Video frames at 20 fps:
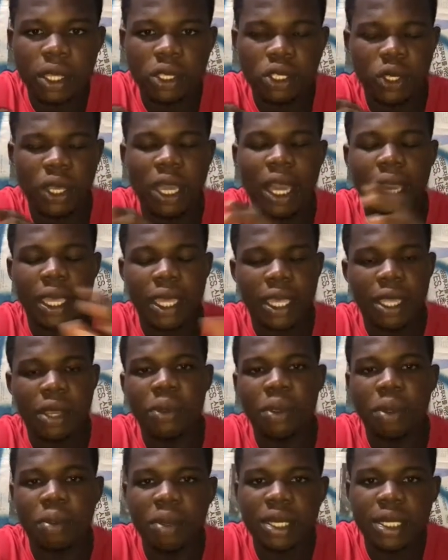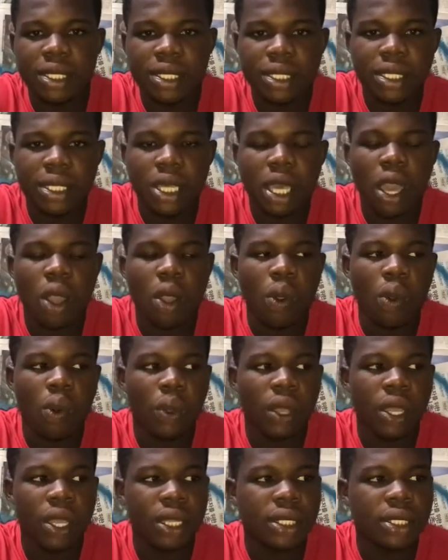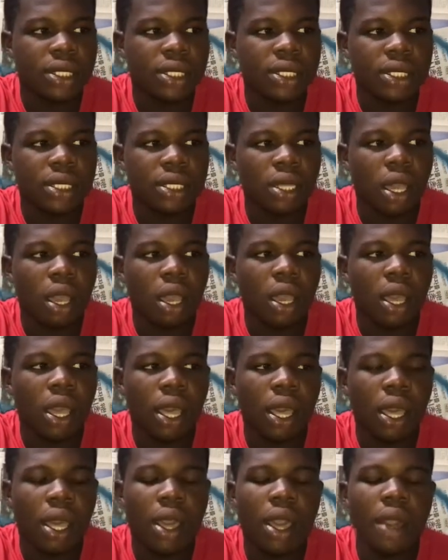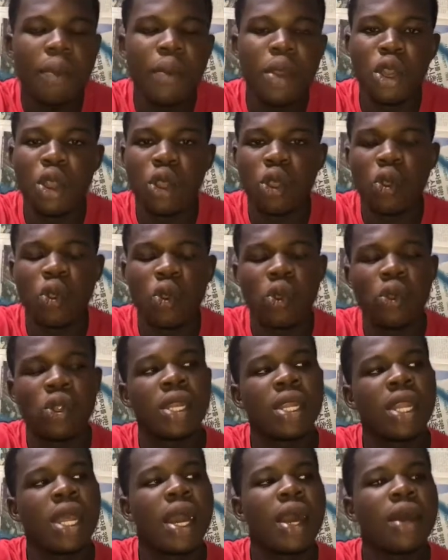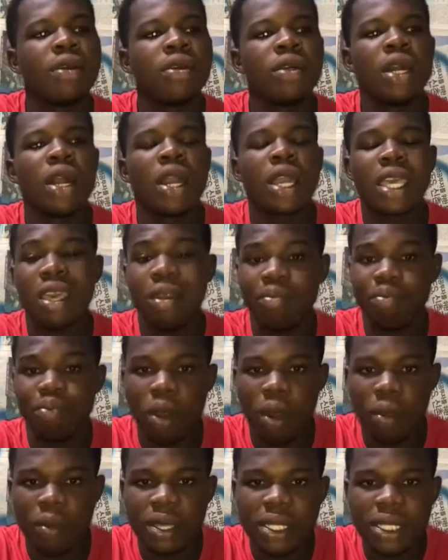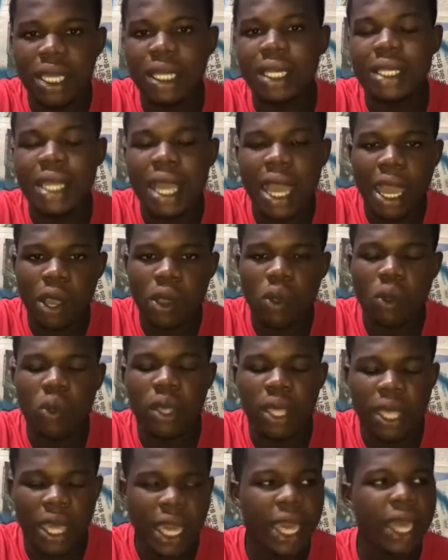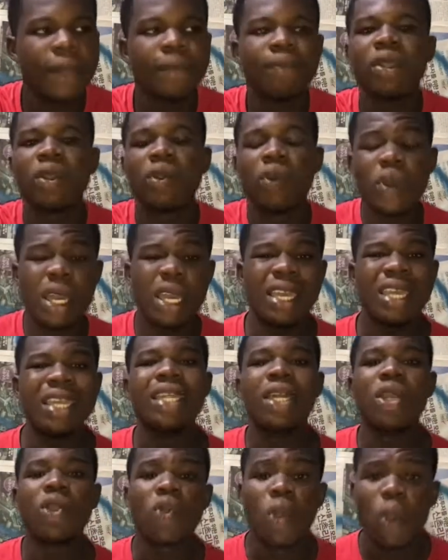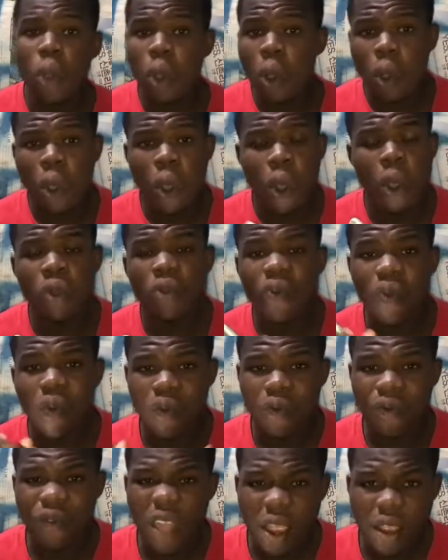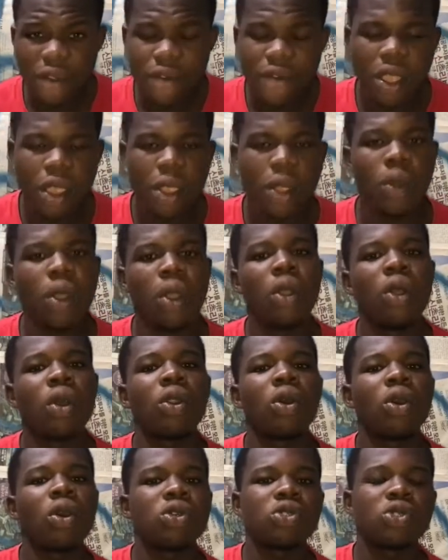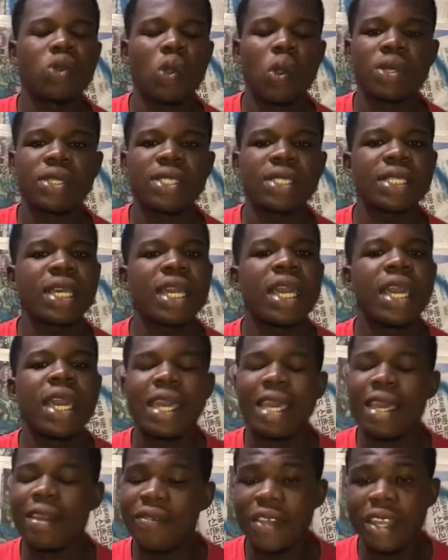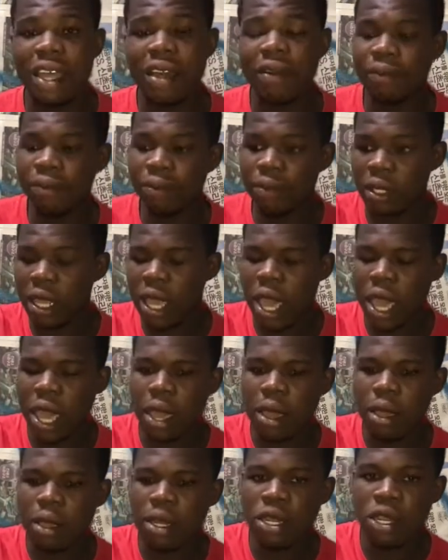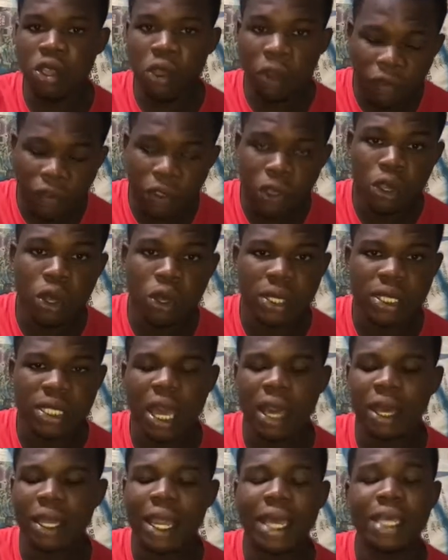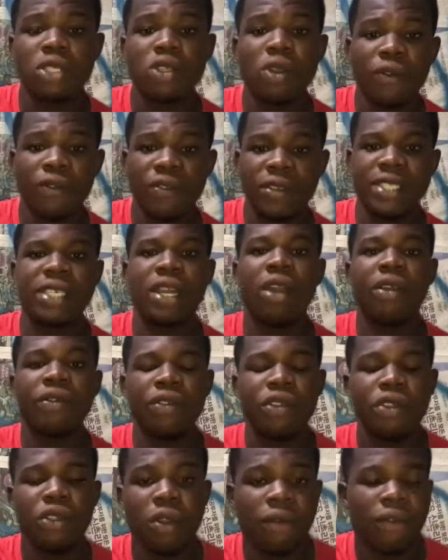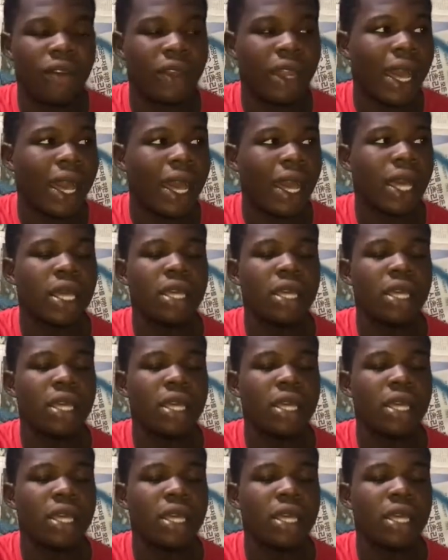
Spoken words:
Sugercane remix with Mayukun, Kim Promise and Daku. Yeah. Where it they go on very, very well on all stores. Even the new video is out. That is the official video for that